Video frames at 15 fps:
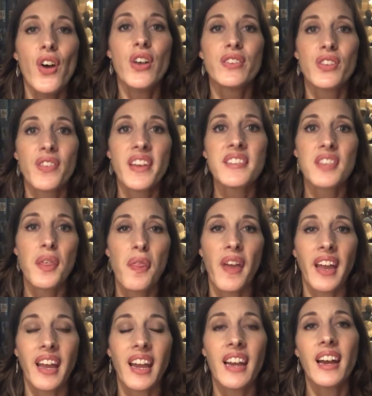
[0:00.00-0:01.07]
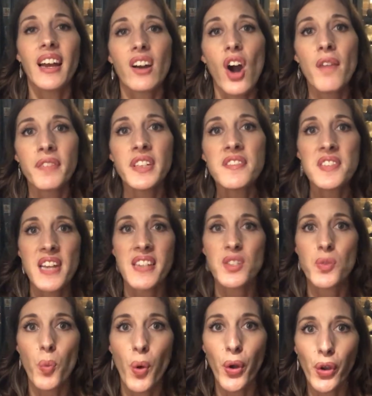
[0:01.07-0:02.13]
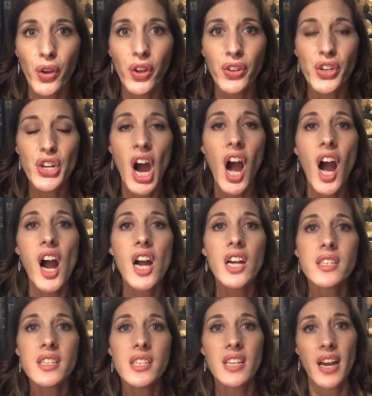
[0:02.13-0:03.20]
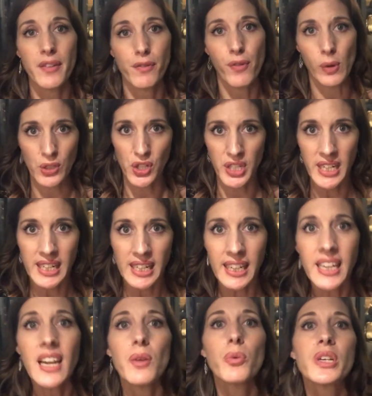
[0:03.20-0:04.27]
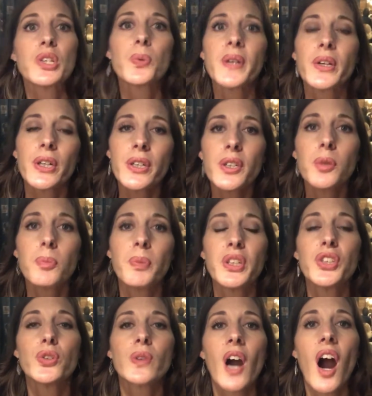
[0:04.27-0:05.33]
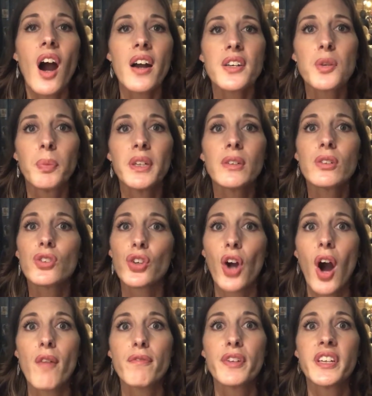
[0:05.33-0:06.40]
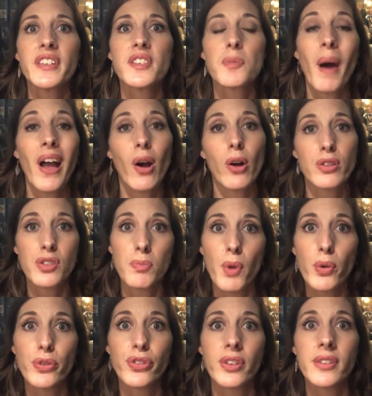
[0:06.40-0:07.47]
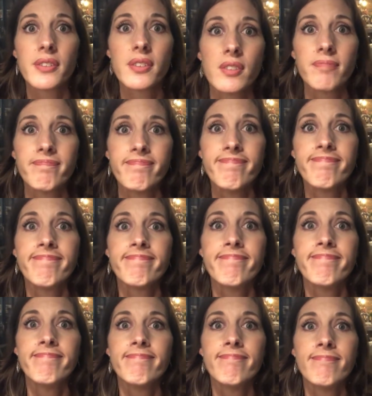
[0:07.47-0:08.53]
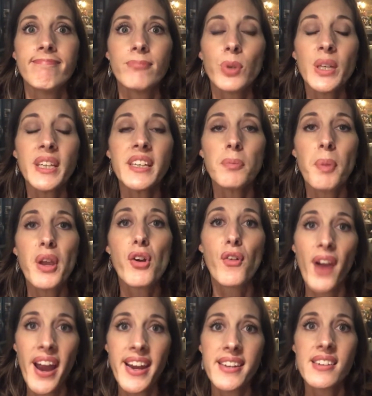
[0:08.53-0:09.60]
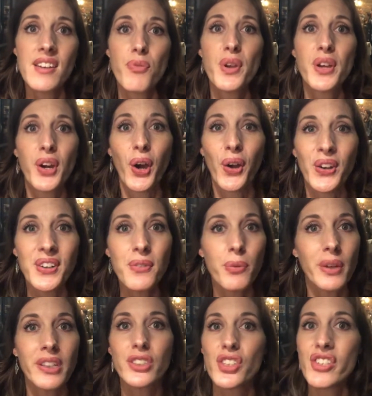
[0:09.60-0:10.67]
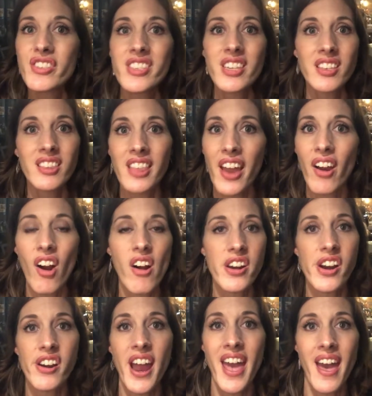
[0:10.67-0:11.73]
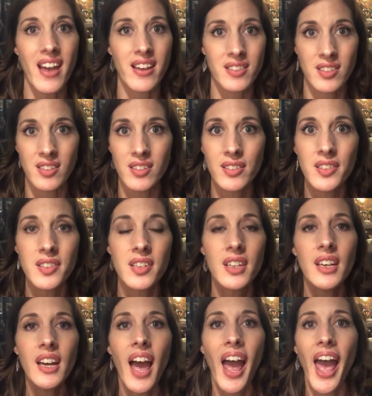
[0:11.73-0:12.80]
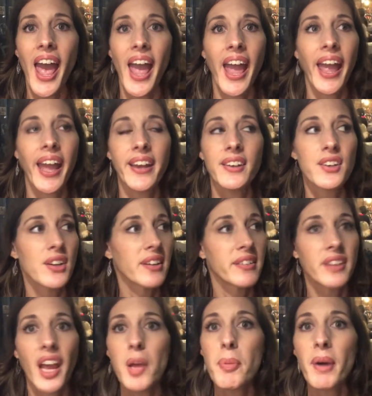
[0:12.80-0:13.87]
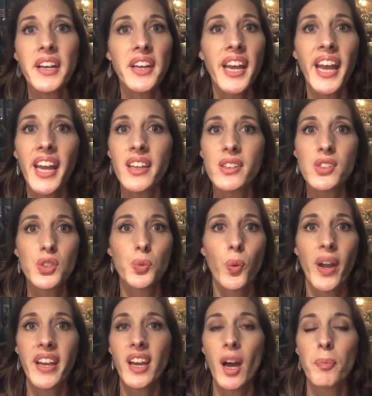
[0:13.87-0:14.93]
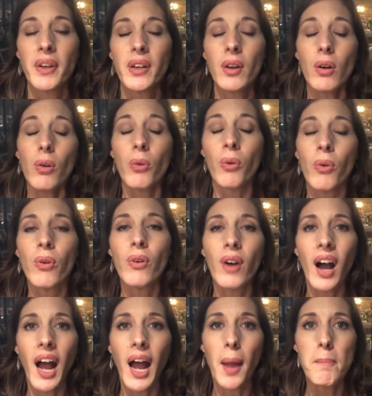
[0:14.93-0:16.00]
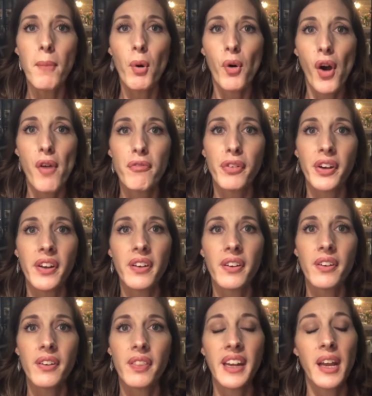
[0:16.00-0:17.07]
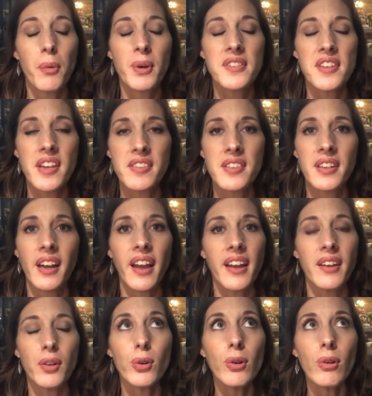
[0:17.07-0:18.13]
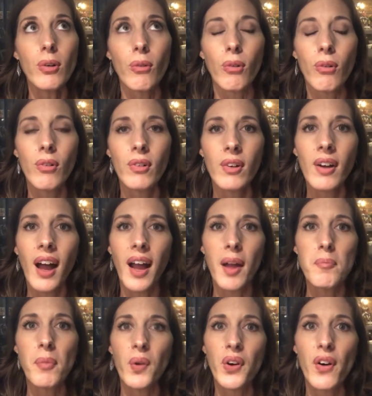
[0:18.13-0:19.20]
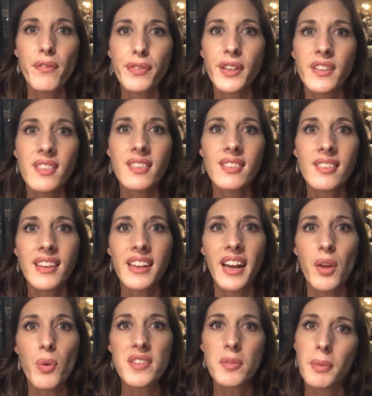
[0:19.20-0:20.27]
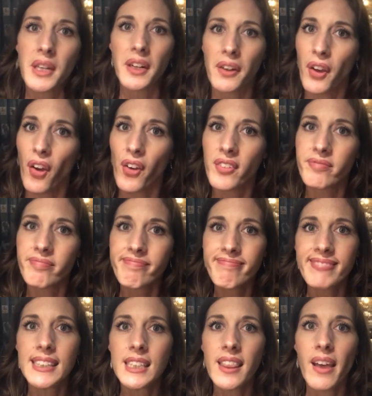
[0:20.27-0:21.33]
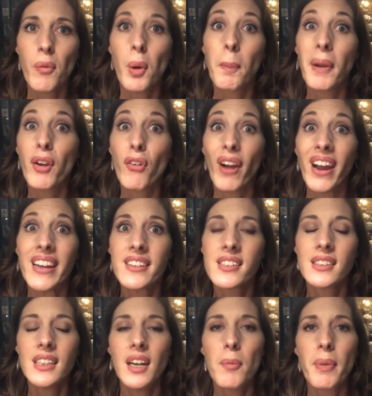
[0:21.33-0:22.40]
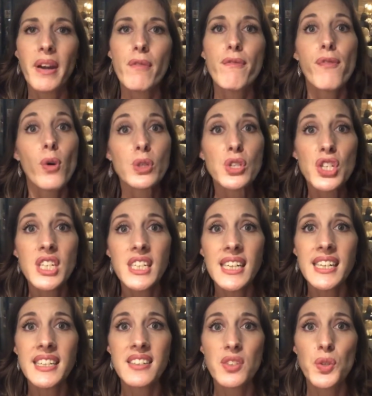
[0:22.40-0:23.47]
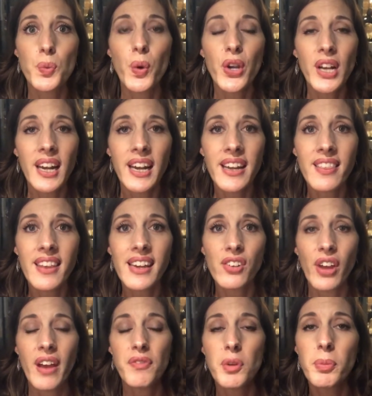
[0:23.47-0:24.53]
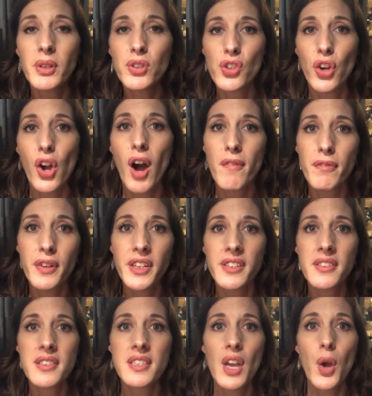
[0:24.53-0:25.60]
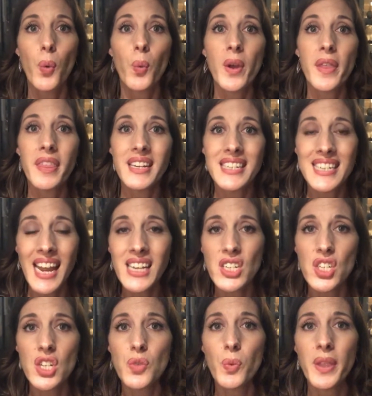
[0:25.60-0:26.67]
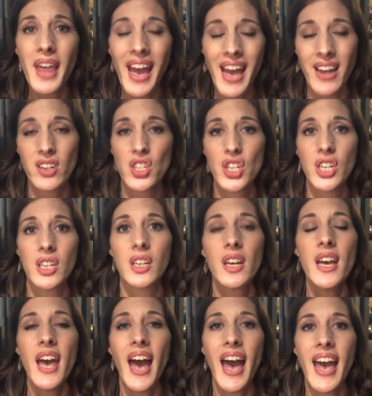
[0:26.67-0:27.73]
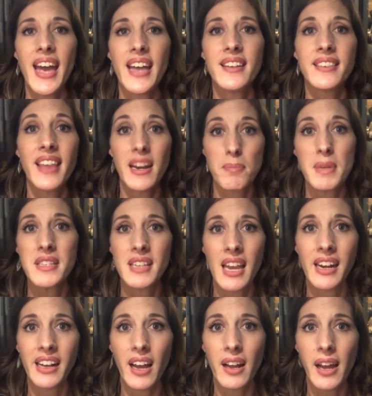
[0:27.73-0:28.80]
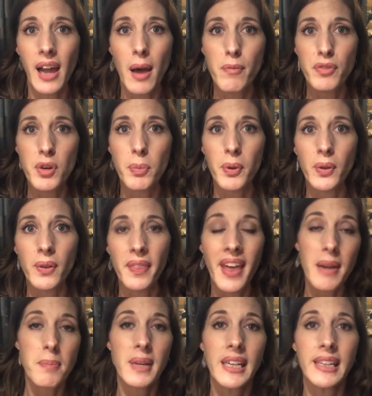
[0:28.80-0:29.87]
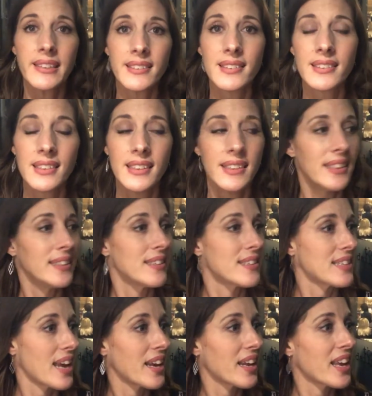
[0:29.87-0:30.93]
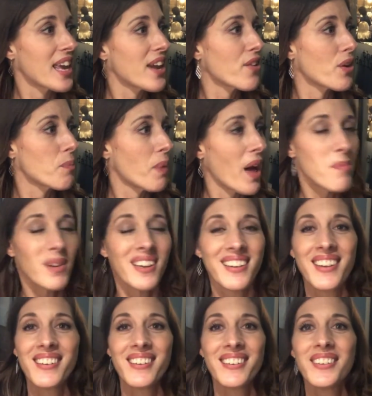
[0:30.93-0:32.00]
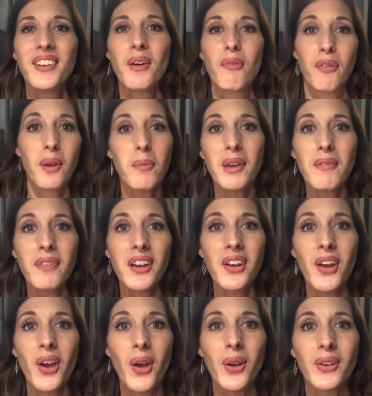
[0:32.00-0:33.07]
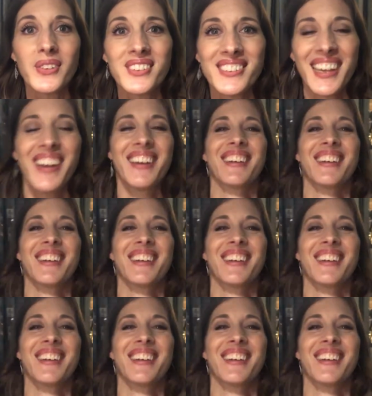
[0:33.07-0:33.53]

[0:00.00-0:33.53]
So that's the thing. Confidence takes work. You can't, unfortunately, I wish we could, but you can't build your confidence by osmosis. Wouldn't it be great if we could, if we could just sit there on our asses and day by day, you just wake up and, oh, I'm more confident than I was yesterday. And, oh, I'm more confident than I was a minute ago. That would be great. But unfortunately, it doesn't work like that. You have to build your confidence with intention, with action. And that means getting uncomfortable. That means standing here in public, filming videos